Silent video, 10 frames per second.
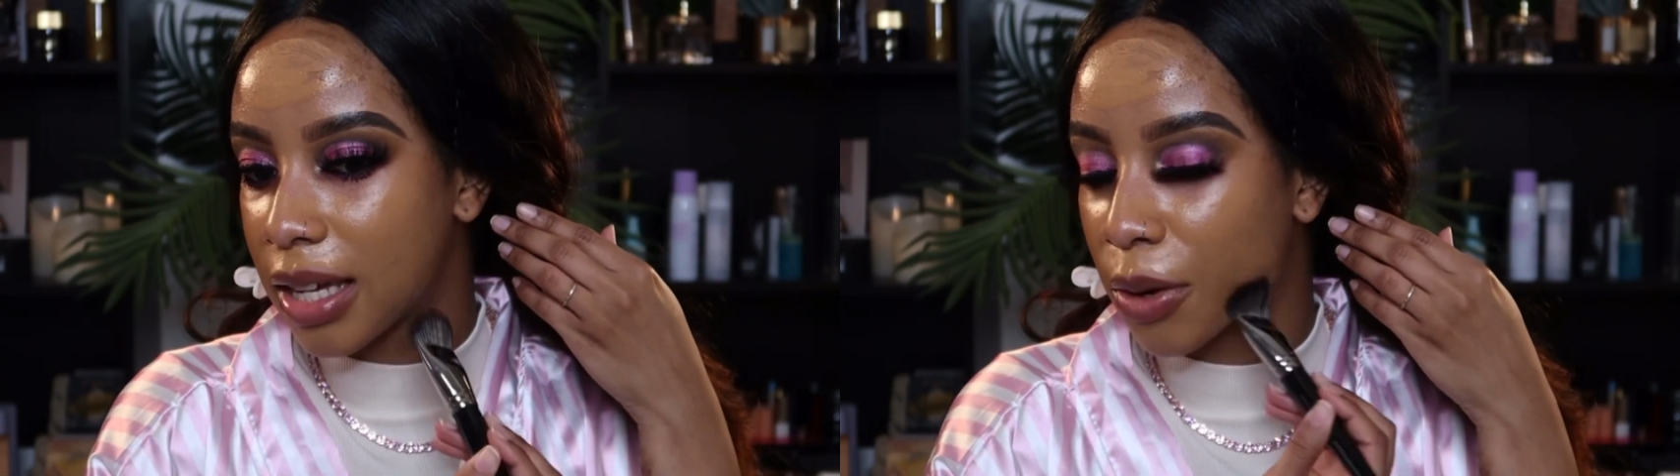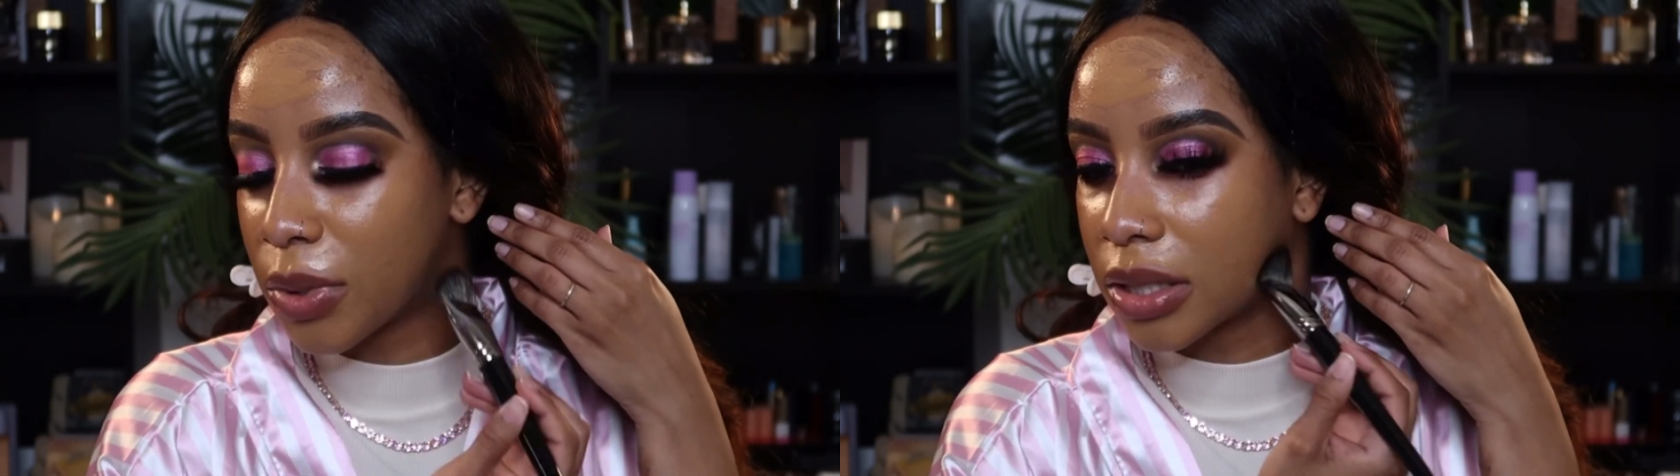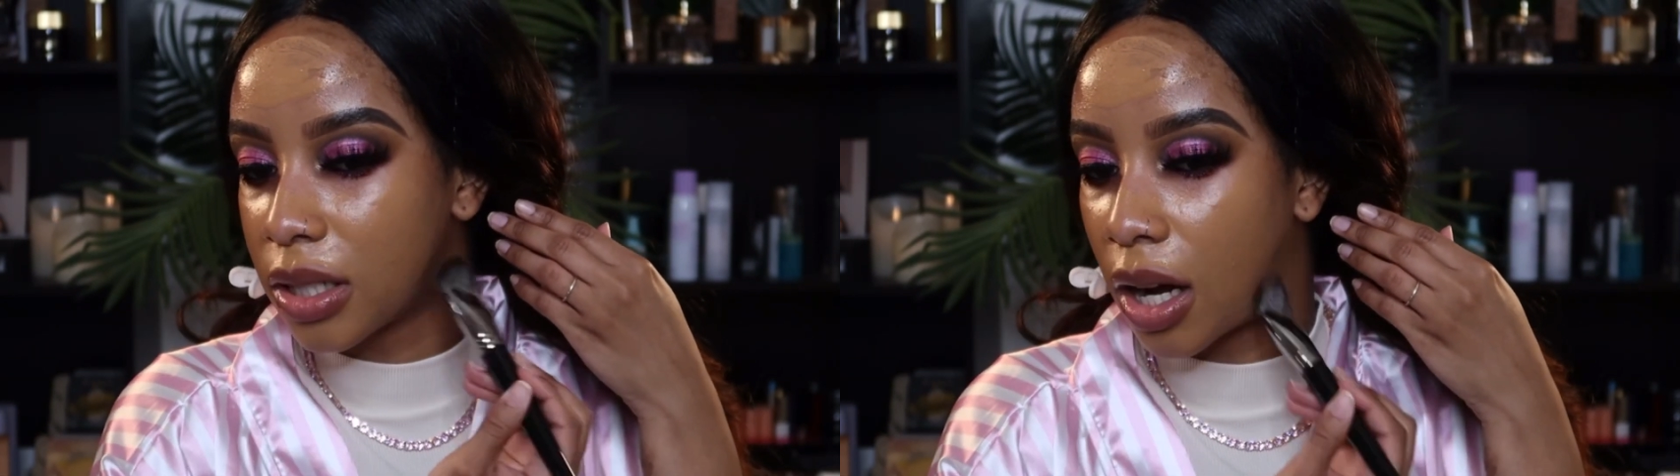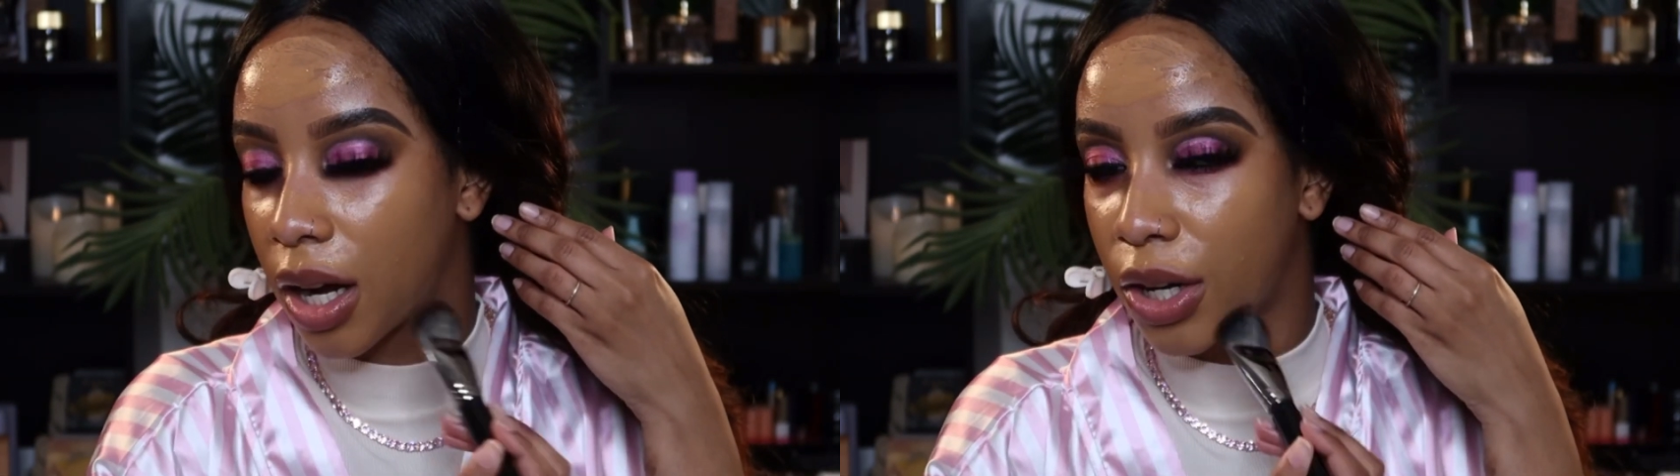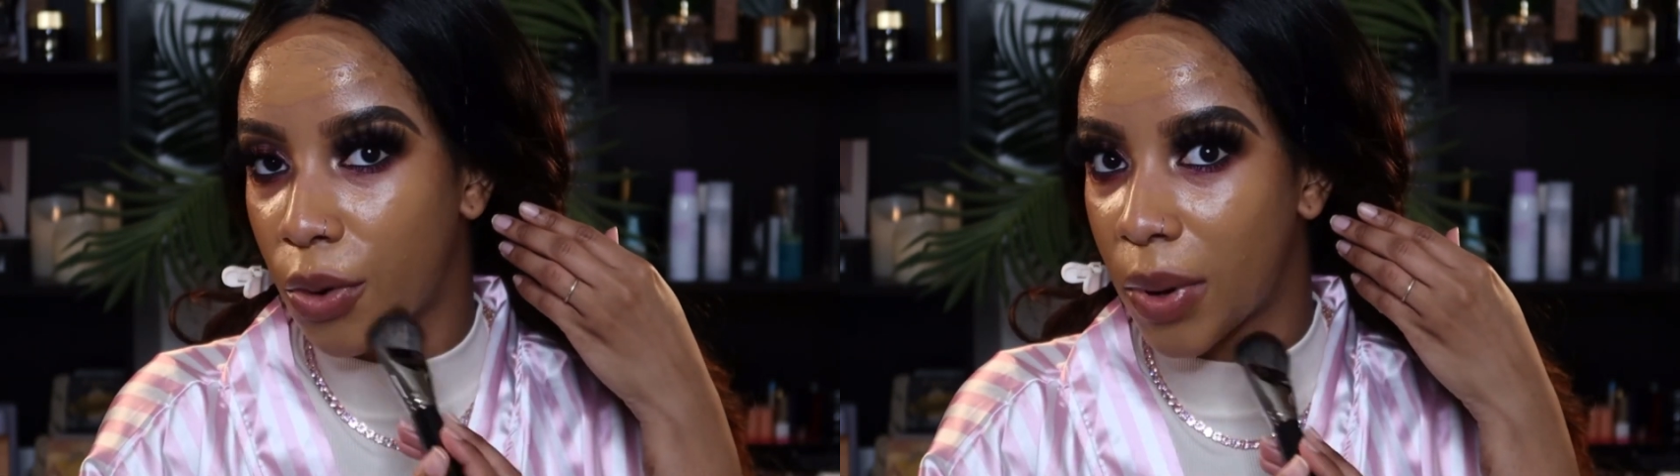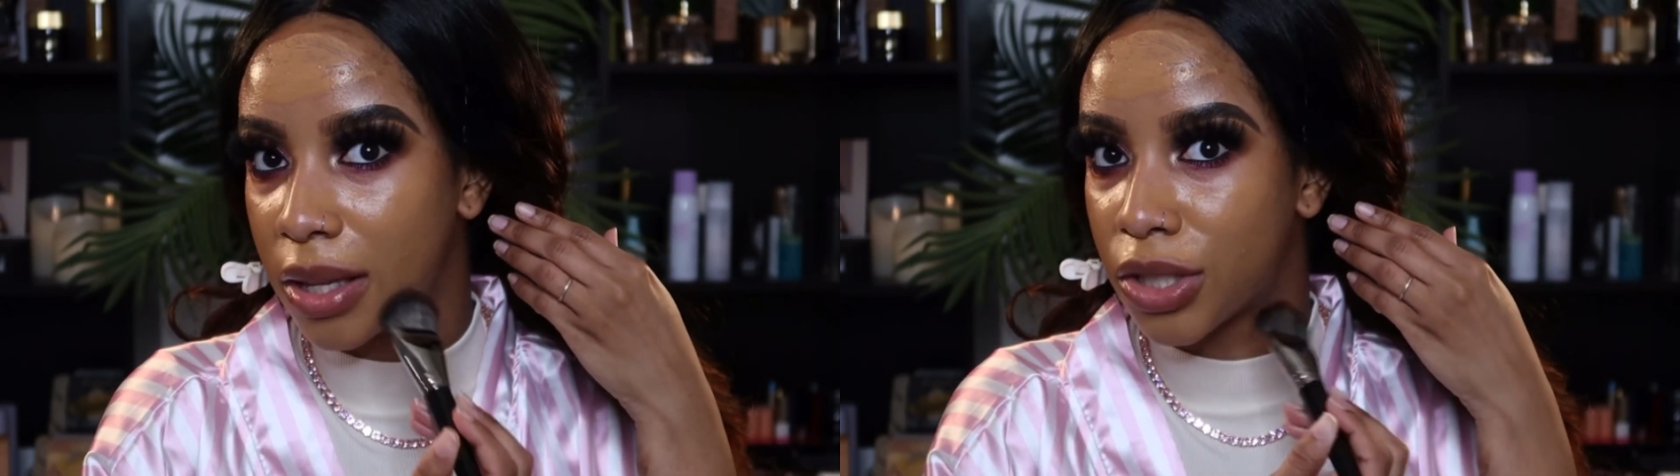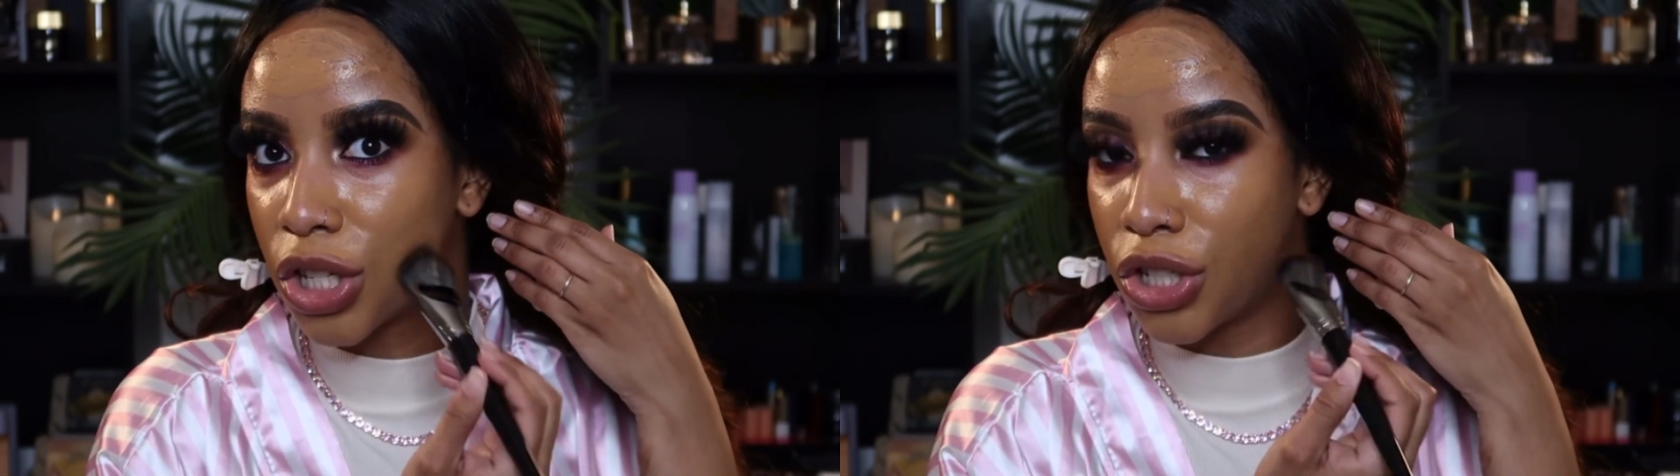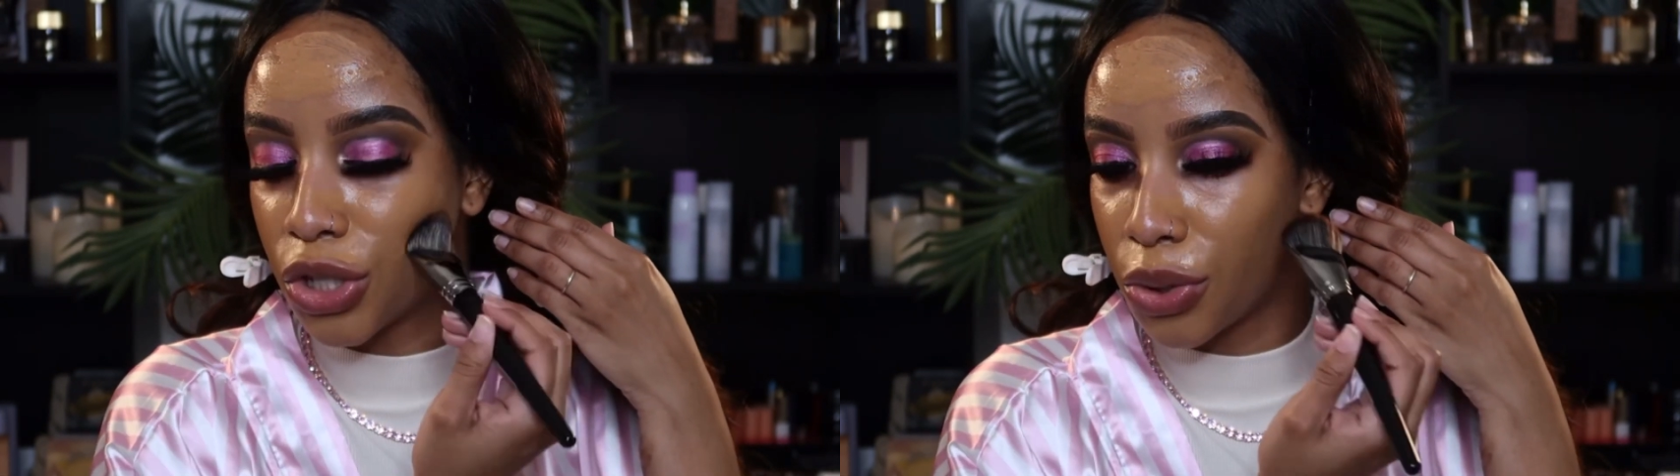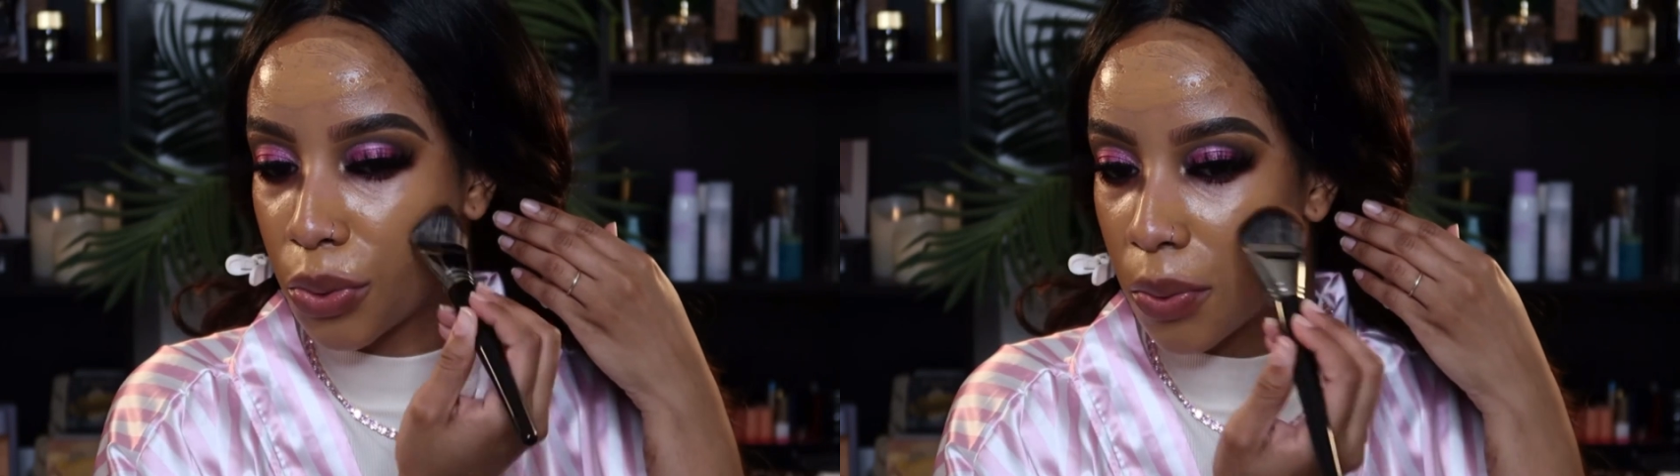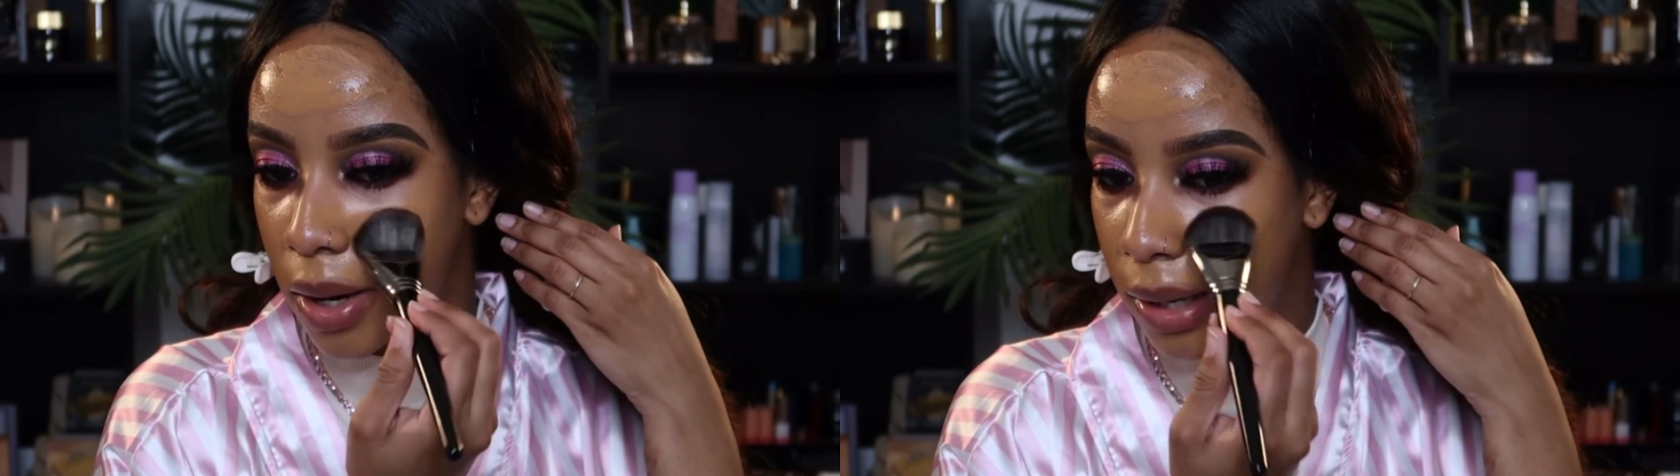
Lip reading: I was not going to do